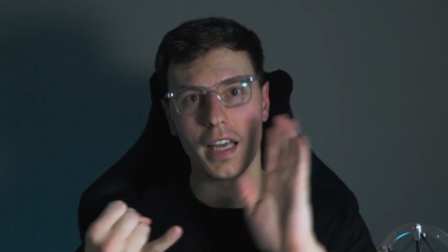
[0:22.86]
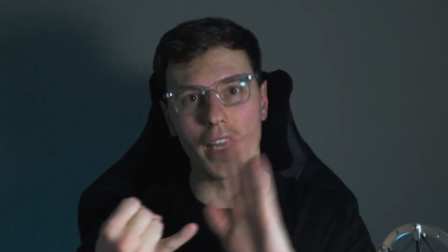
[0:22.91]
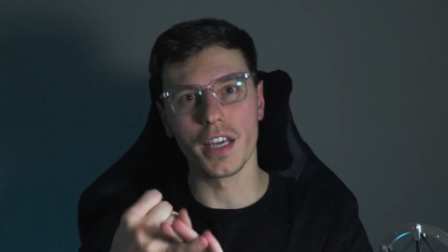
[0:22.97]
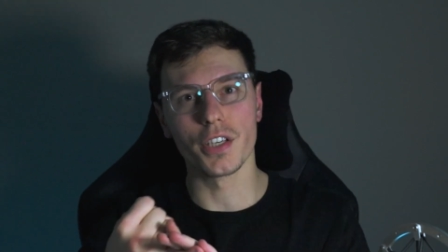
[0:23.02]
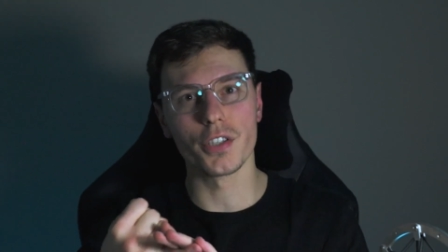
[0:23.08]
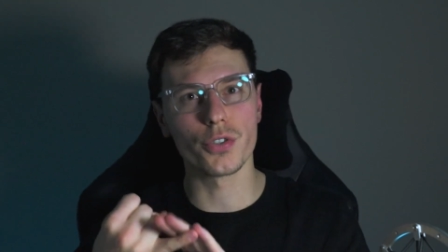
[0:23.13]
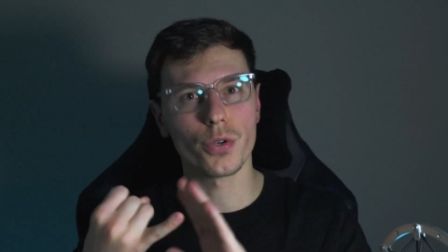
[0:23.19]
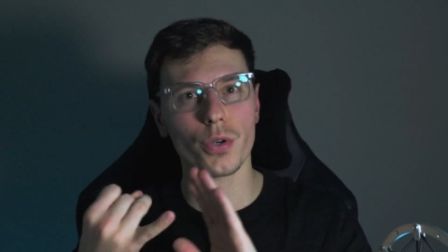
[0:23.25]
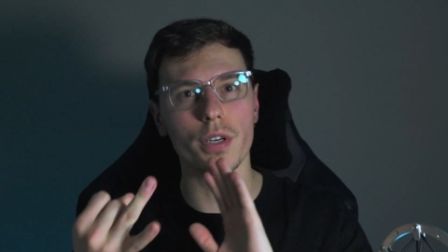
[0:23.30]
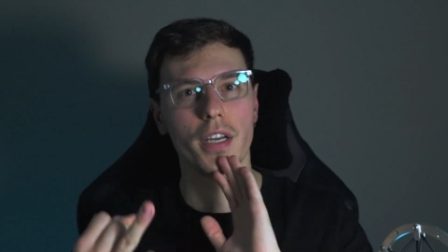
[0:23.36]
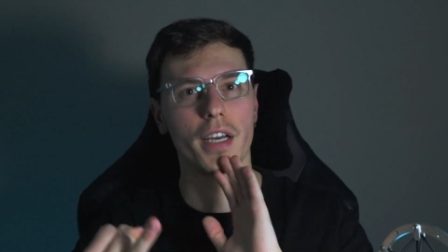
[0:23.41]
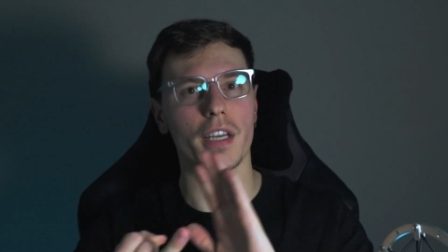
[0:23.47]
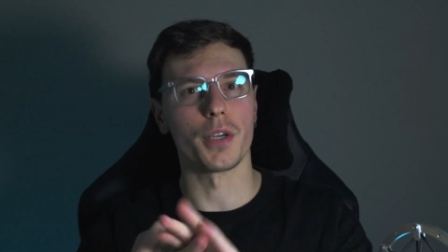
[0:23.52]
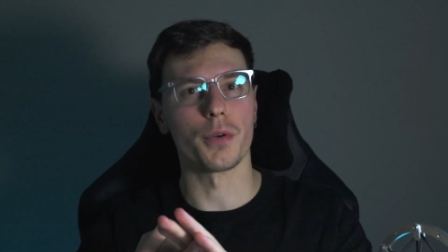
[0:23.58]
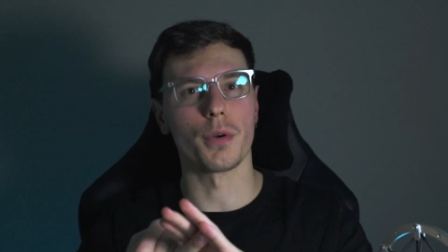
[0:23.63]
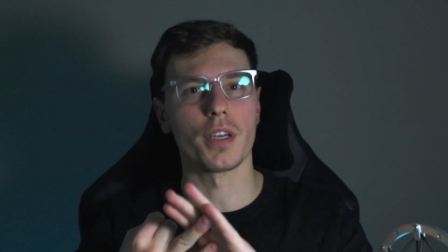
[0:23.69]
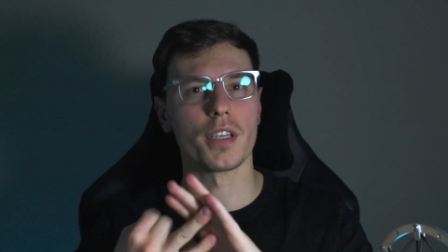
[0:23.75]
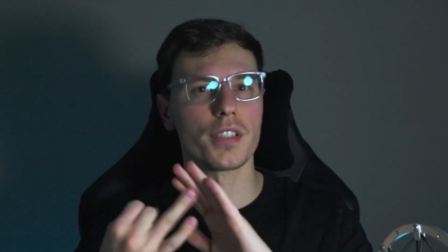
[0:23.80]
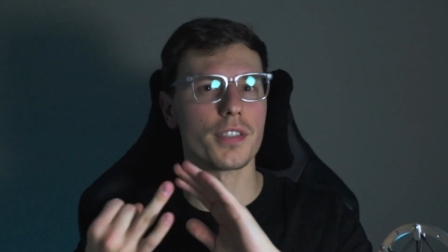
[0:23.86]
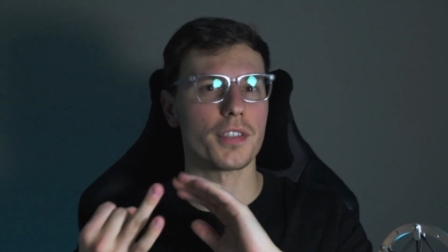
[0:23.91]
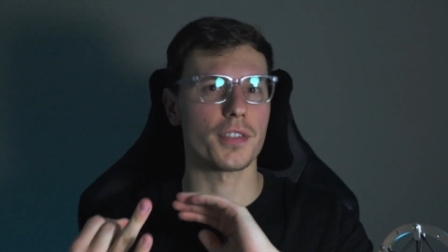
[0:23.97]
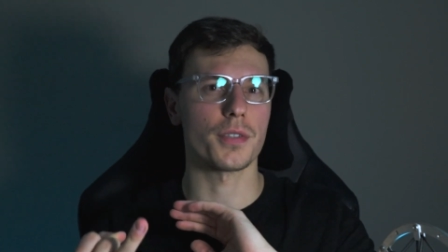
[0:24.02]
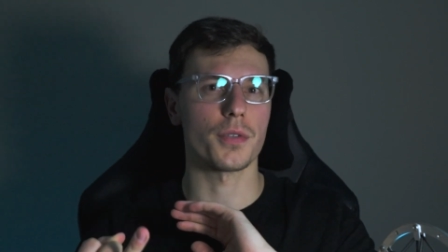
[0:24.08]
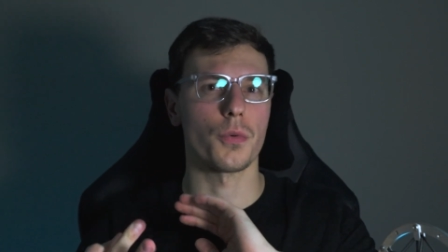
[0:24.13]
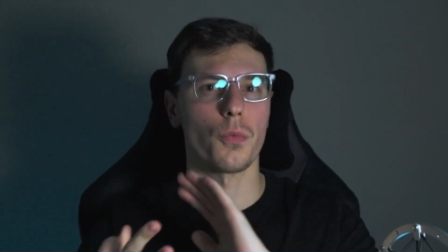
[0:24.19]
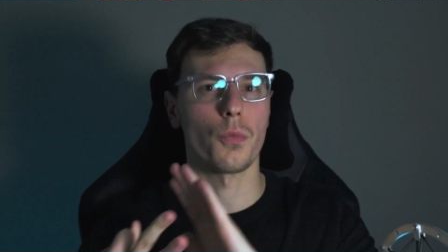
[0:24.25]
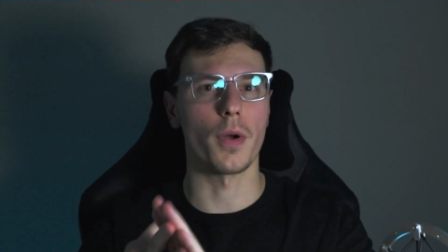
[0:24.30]
Android, iOS,
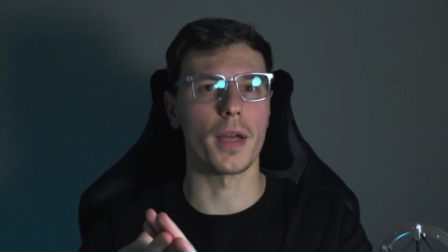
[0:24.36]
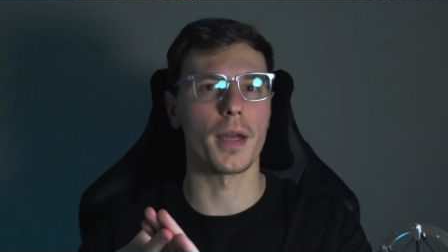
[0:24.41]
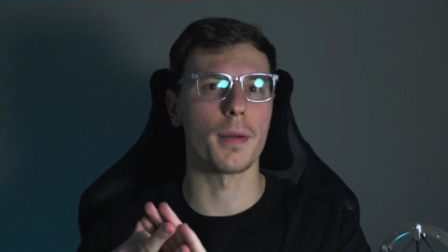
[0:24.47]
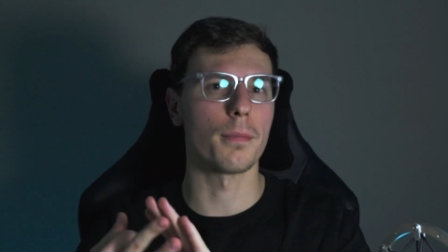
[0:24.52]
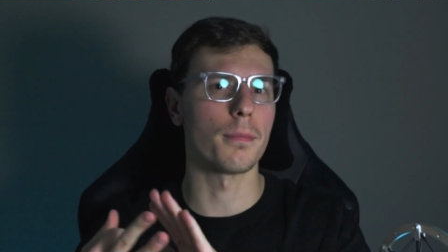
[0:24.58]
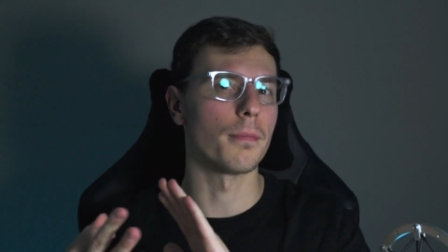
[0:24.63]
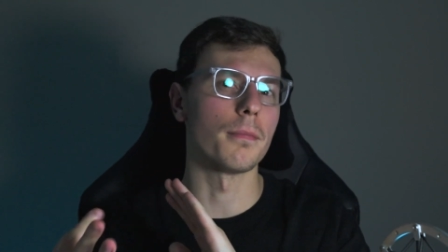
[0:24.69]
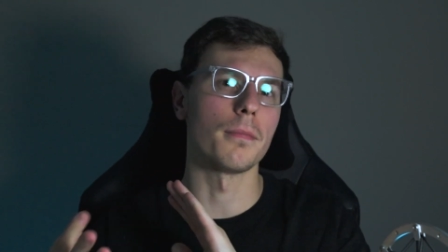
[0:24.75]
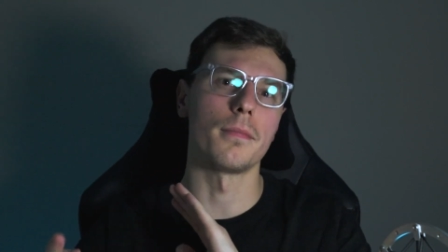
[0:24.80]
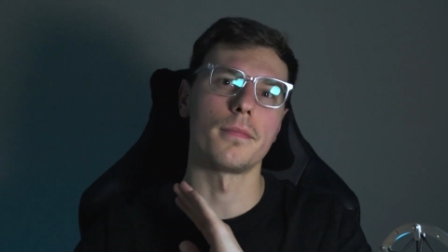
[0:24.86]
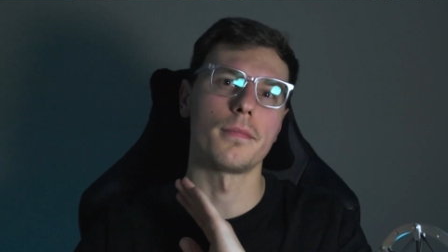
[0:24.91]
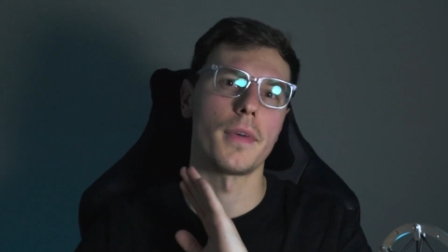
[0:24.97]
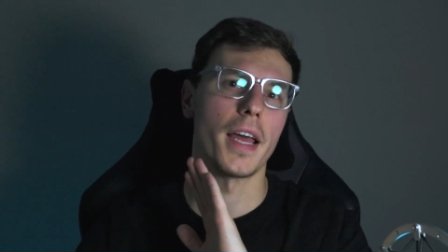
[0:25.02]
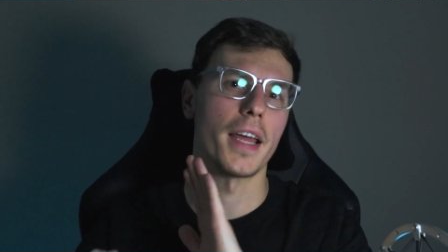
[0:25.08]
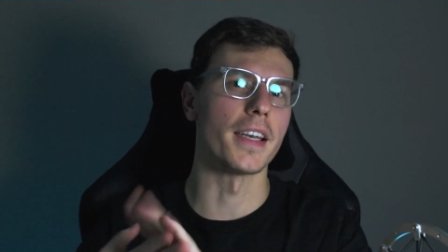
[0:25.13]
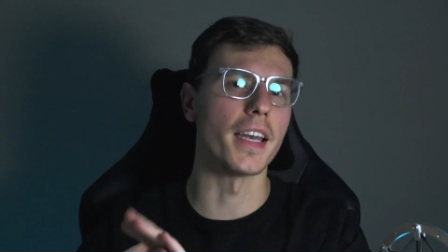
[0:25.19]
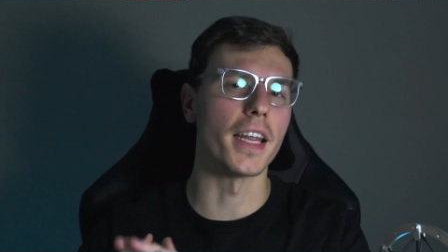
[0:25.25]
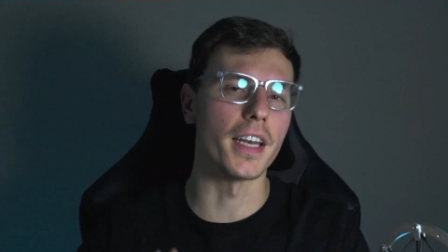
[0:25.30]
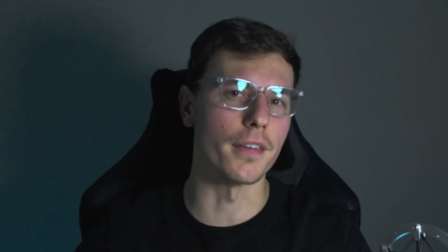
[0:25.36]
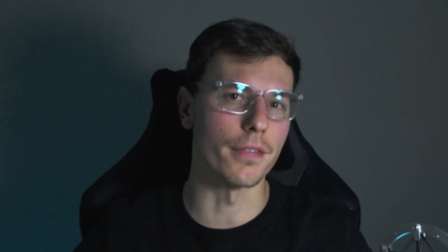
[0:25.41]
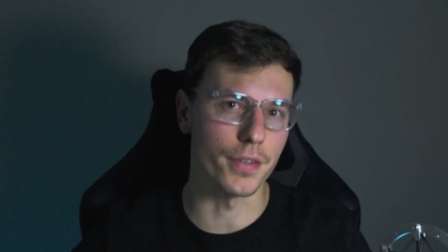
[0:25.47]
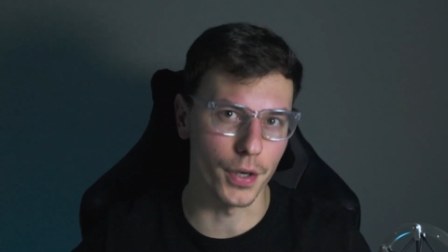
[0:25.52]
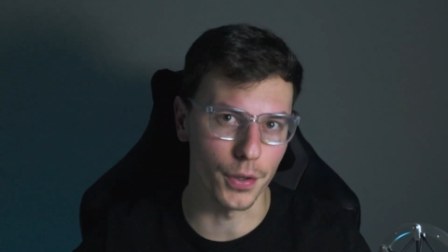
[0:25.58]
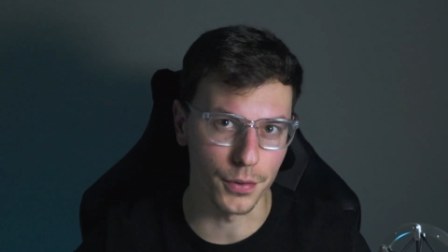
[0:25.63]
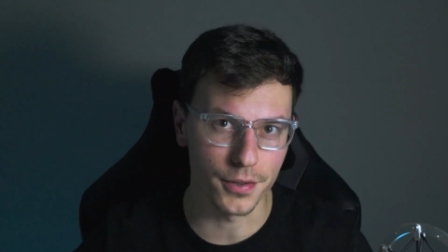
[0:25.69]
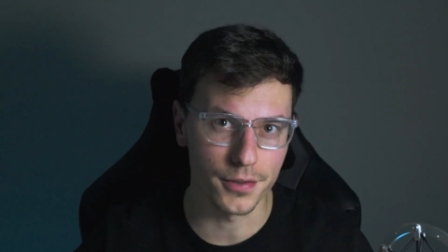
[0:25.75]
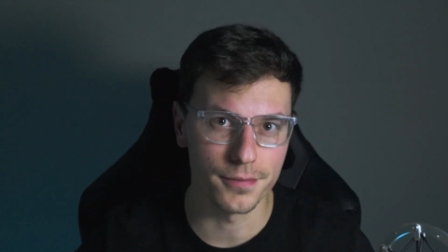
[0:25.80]
web, and native
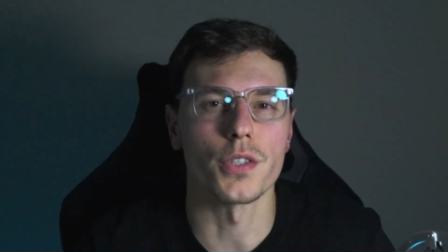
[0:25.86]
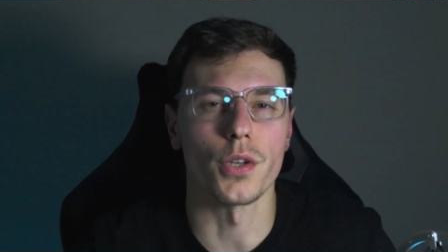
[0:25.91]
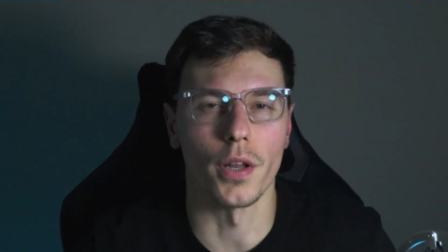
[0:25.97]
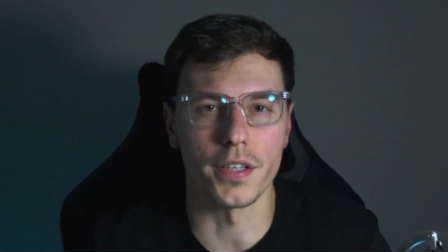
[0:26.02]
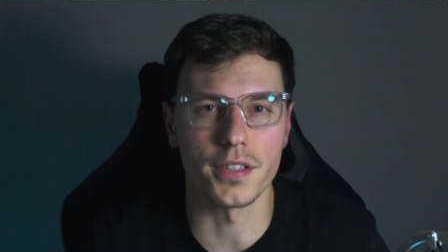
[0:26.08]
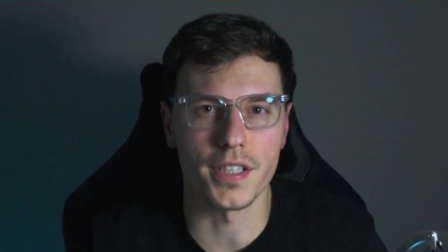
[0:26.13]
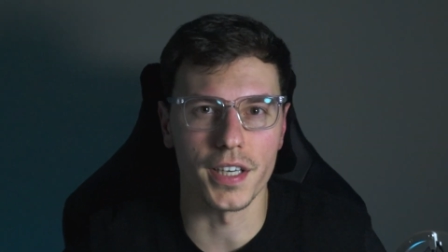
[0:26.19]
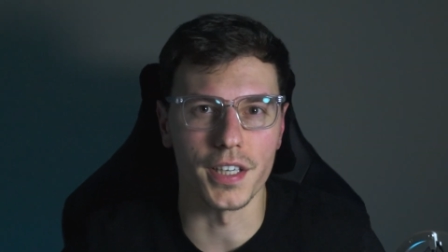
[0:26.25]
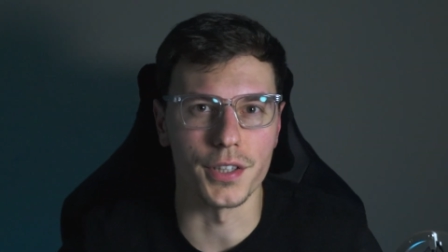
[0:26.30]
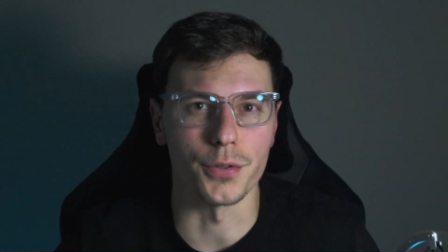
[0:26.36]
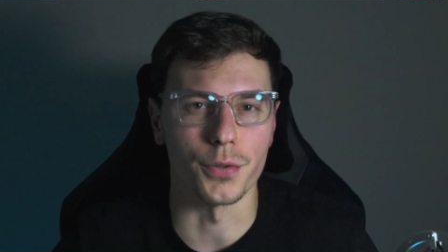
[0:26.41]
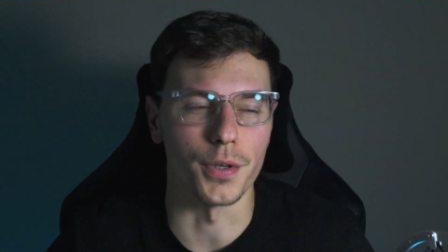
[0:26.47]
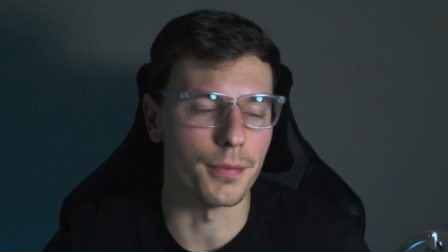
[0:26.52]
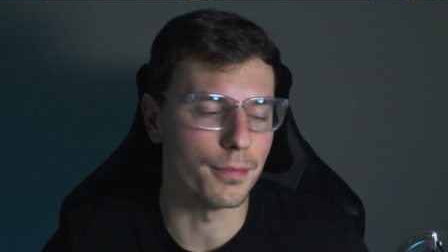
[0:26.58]
code. So let's get into